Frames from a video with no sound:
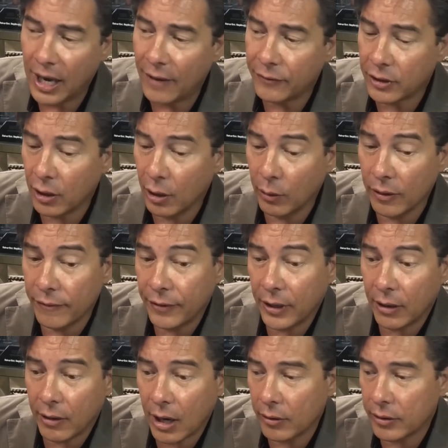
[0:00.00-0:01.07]
have to go and
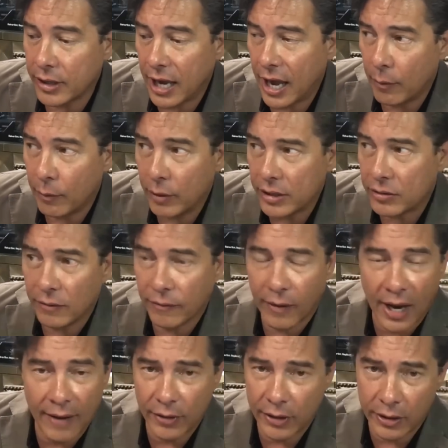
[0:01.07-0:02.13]
figure out, can we
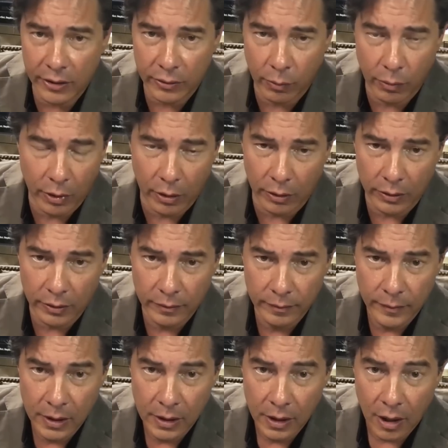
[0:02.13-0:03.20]
survive in this world?
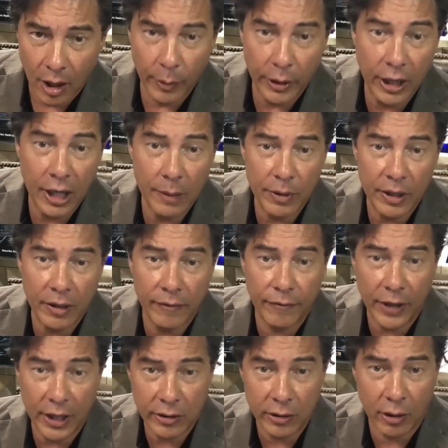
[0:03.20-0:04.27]
Are we going to be a
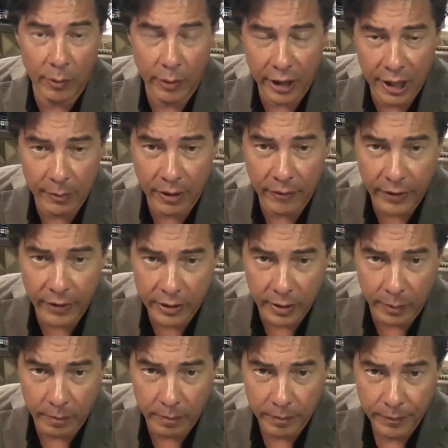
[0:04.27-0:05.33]
victor, or are we going to be a
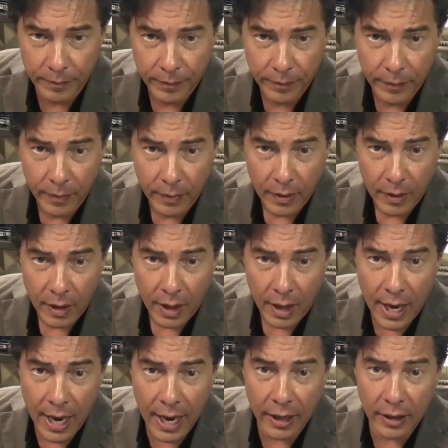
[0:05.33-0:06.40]
victim?
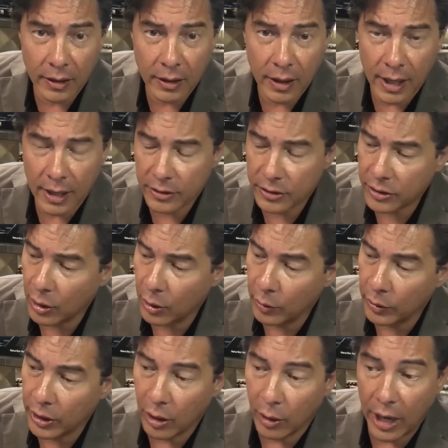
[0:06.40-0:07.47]
And so,
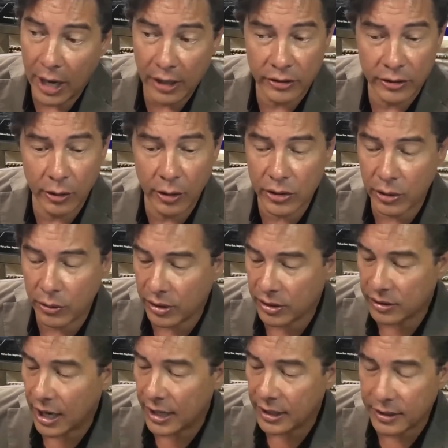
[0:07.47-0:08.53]
and as soon as you
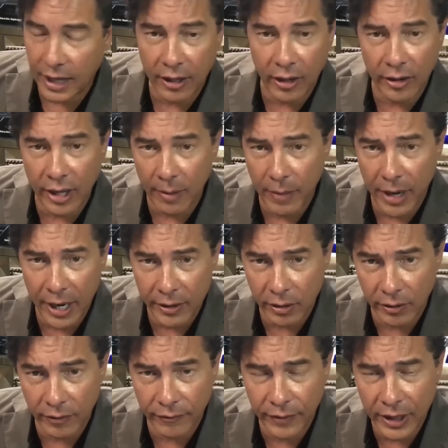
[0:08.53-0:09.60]
decide to take on that mantle
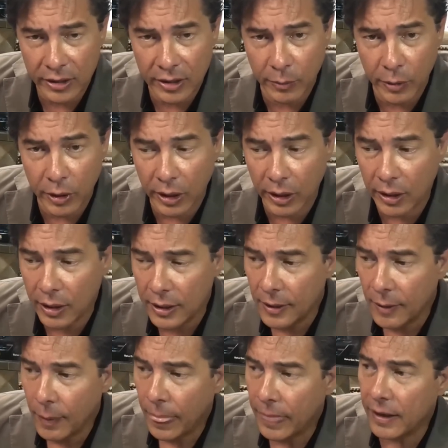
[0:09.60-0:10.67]
of victimhood,
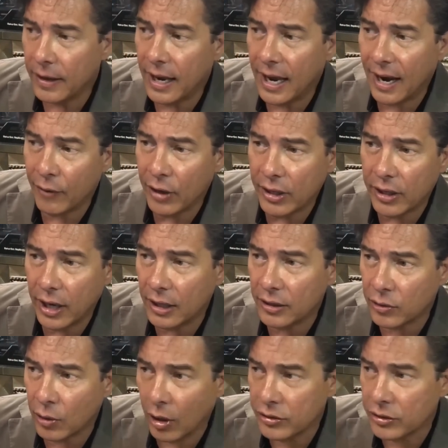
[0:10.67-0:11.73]
then everything
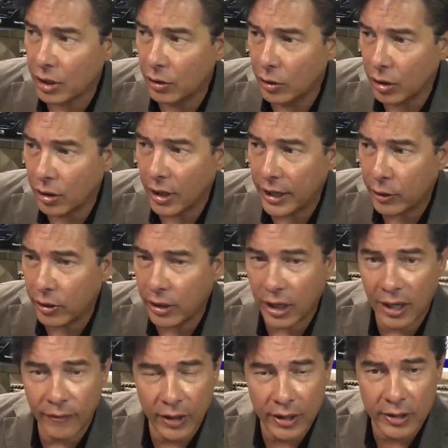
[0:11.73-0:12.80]
starts to look like you're
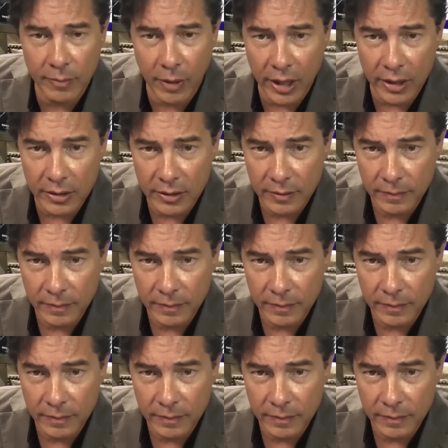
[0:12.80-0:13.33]
getting victimized,